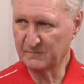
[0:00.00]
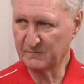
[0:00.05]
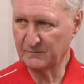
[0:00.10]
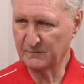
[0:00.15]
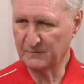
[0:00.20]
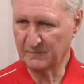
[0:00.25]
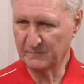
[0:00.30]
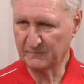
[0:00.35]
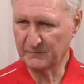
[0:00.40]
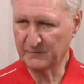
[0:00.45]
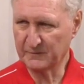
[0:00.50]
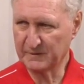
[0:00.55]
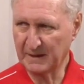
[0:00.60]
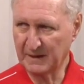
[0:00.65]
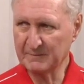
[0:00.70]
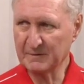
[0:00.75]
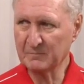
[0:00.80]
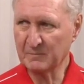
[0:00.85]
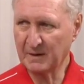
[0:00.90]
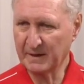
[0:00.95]
for, for
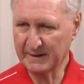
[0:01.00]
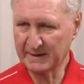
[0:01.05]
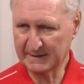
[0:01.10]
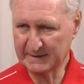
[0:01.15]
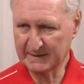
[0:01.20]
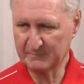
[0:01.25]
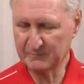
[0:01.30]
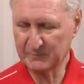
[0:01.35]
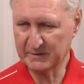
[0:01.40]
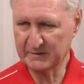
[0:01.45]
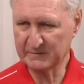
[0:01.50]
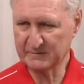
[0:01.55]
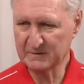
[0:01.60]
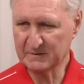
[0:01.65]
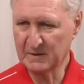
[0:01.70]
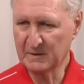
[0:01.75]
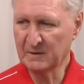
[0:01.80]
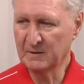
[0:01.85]
diamond mining companies.